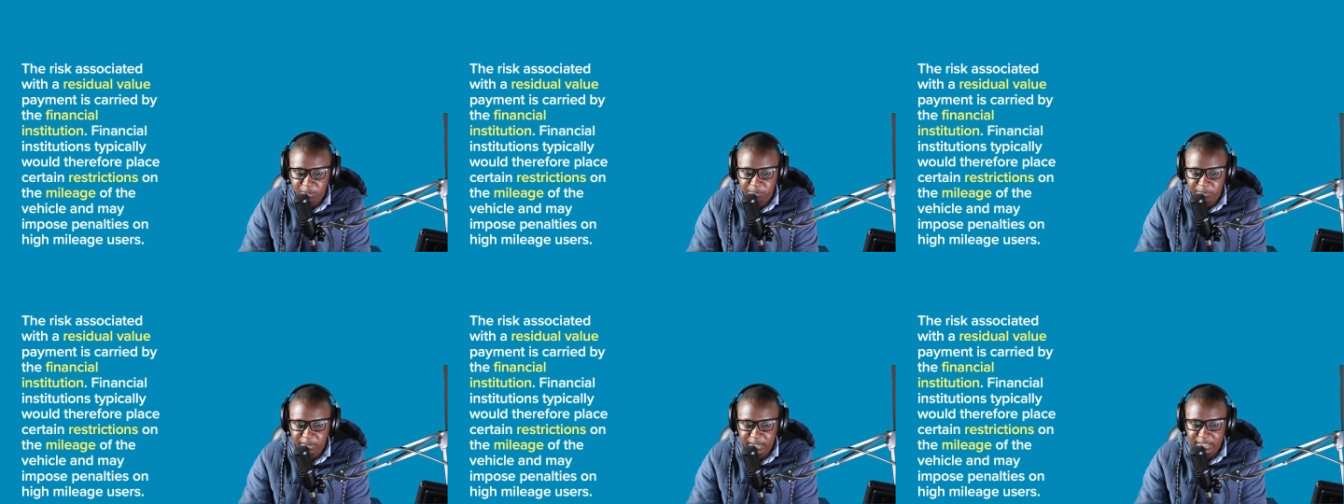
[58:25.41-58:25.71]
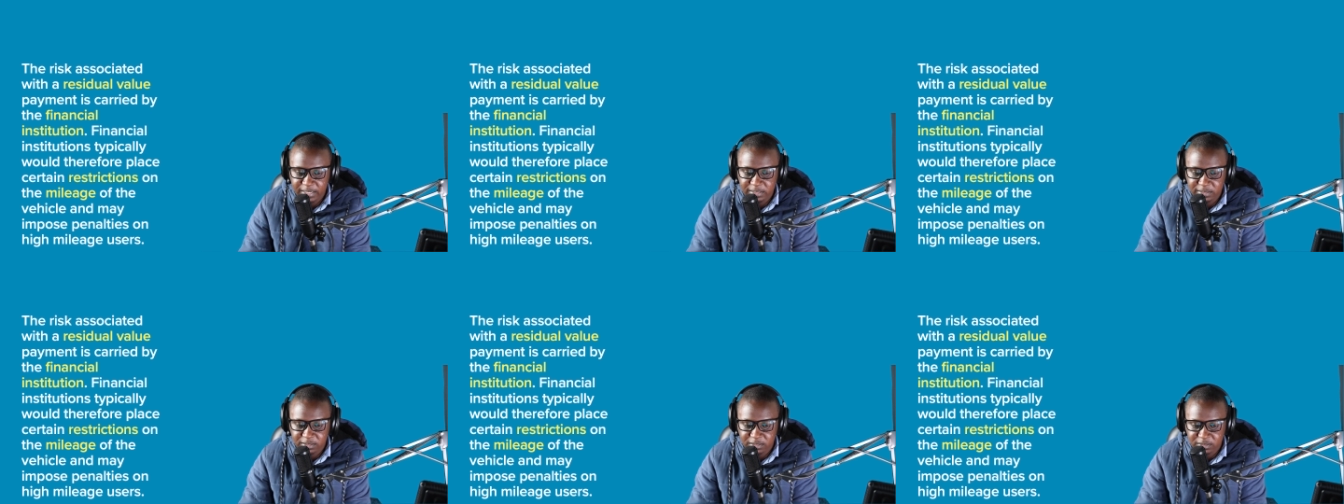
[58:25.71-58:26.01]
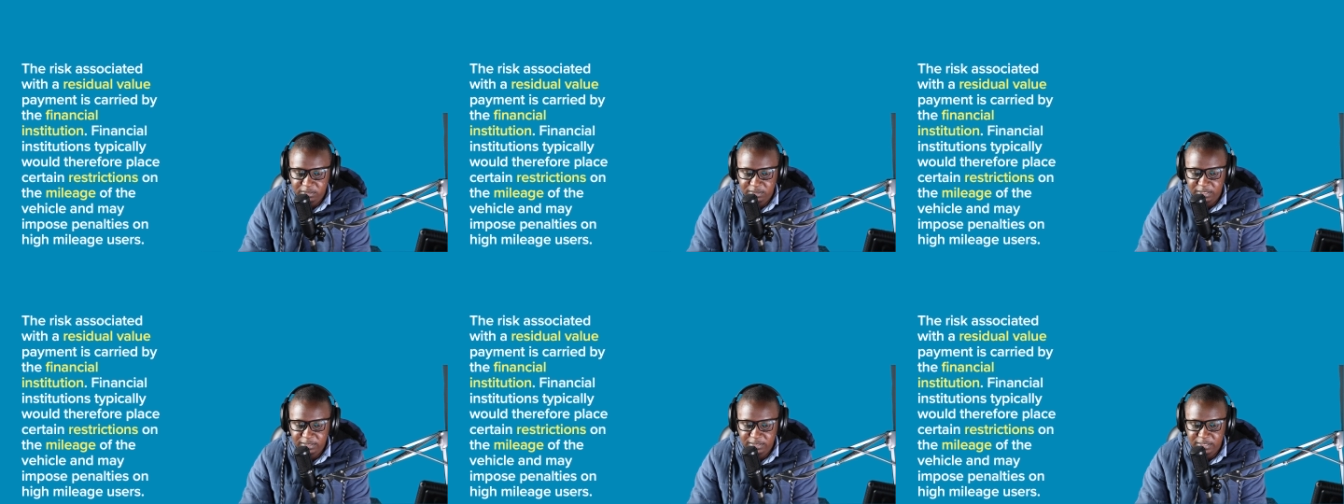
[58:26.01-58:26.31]
place
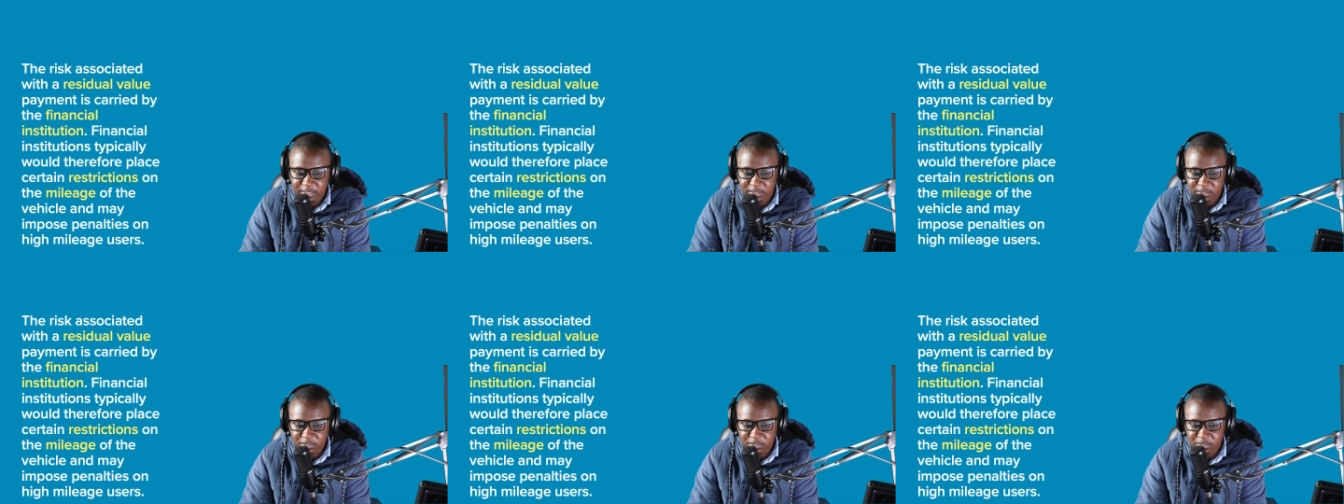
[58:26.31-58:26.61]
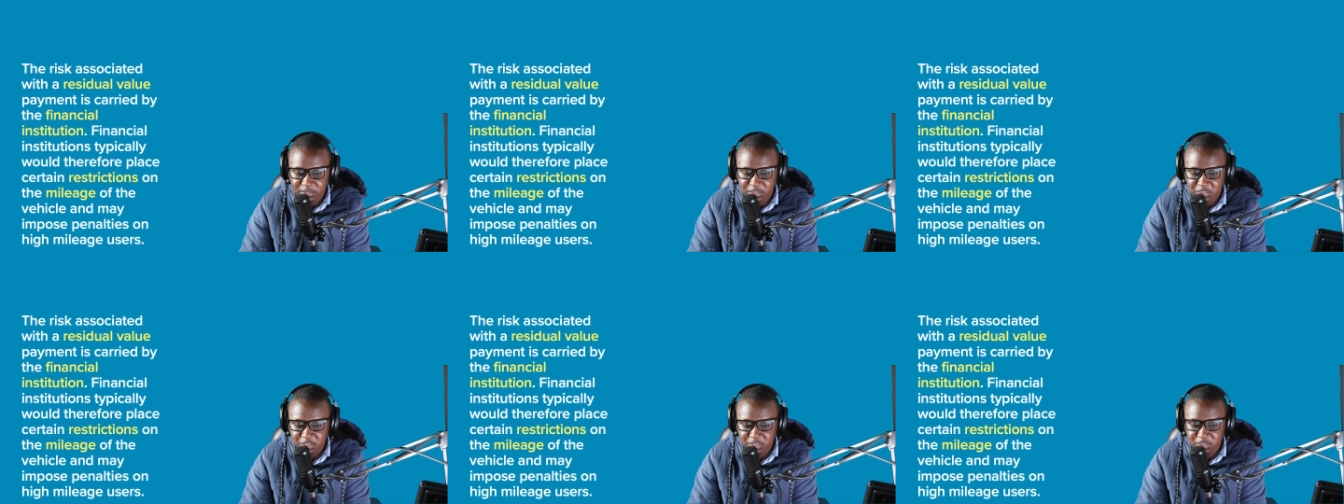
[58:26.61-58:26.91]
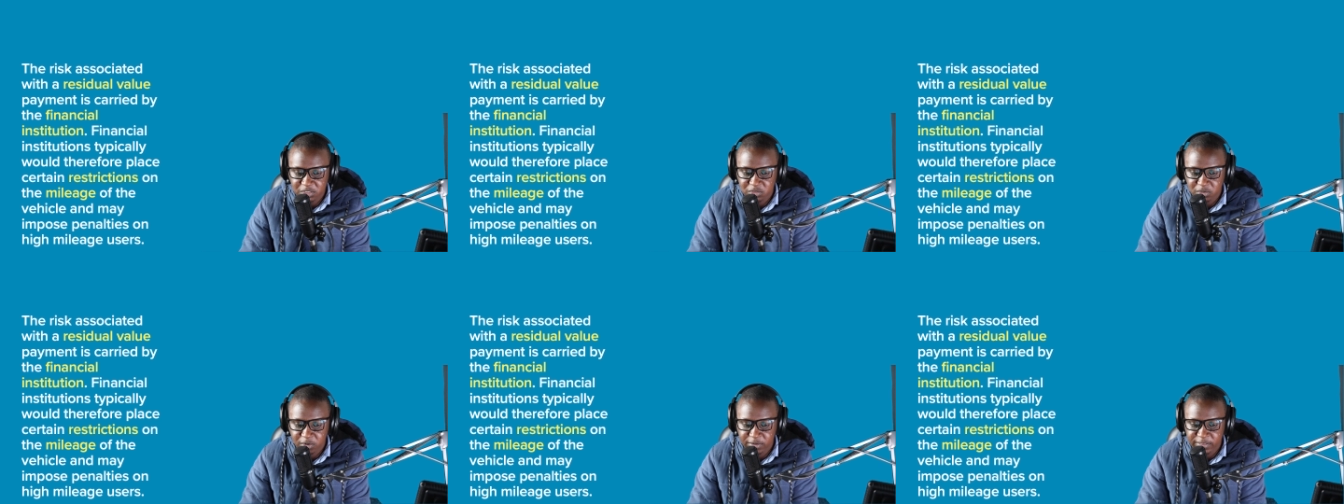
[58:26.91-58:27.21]
certain
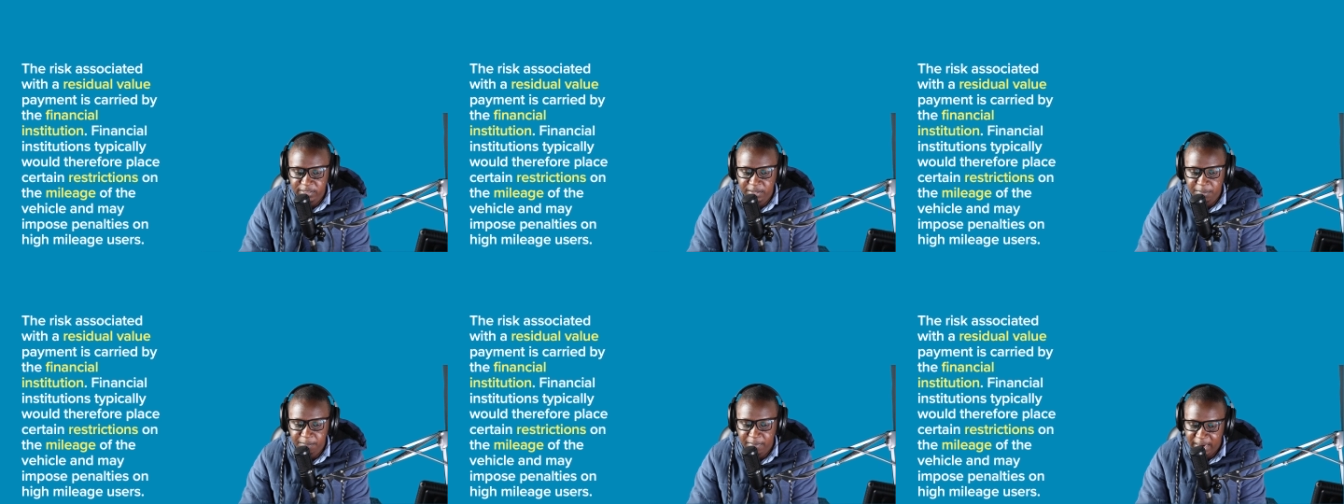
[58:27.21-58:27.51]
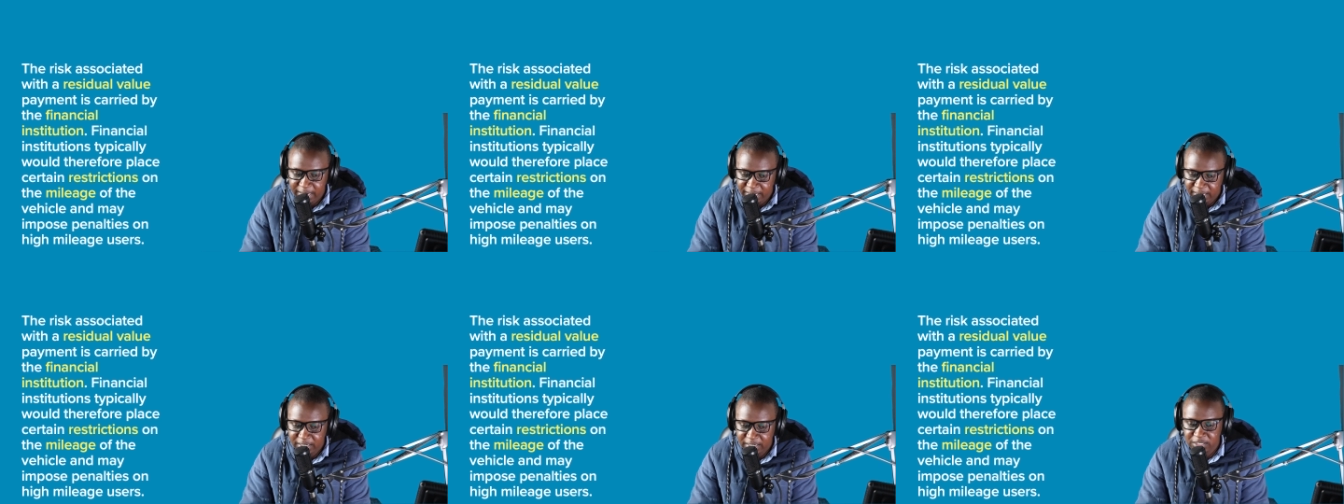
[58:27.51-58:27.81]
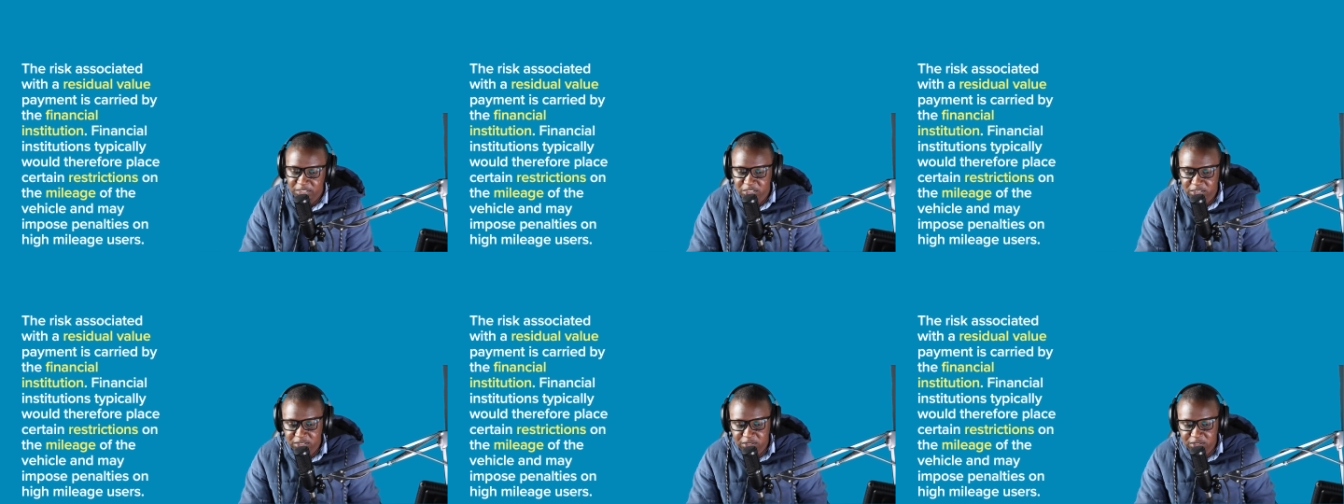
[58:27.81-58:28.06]
restrictions on the mileage